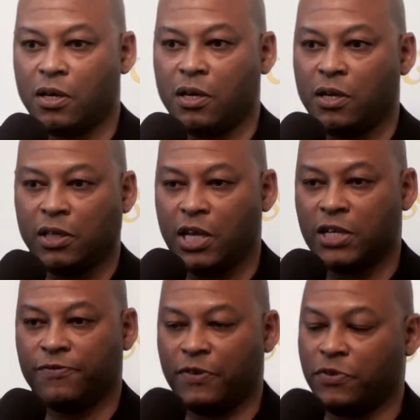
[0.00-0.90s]
uh, in the
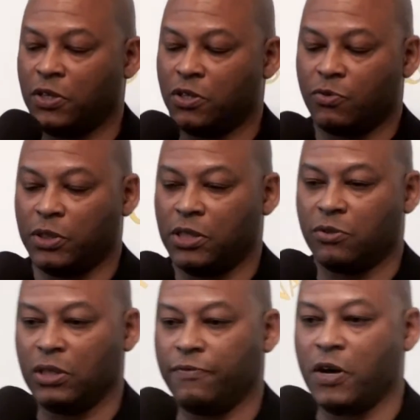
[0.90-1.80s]
last 15, 20,
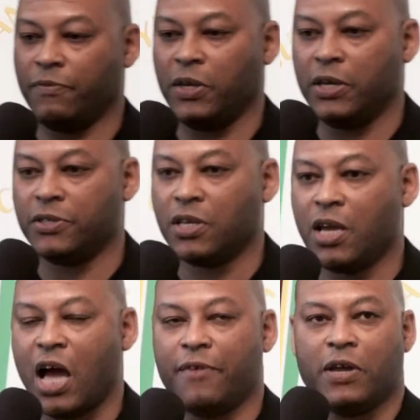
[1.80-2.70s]
25 years
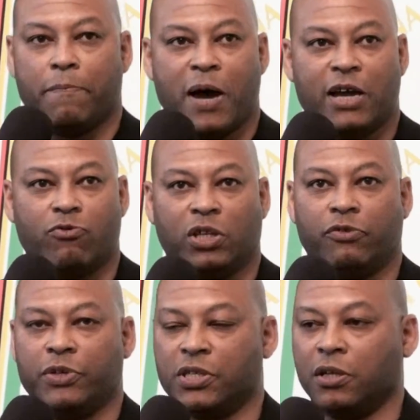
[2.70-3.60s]
having a bad run
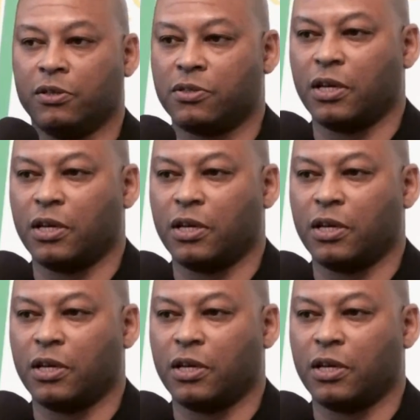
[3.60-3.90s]
of results.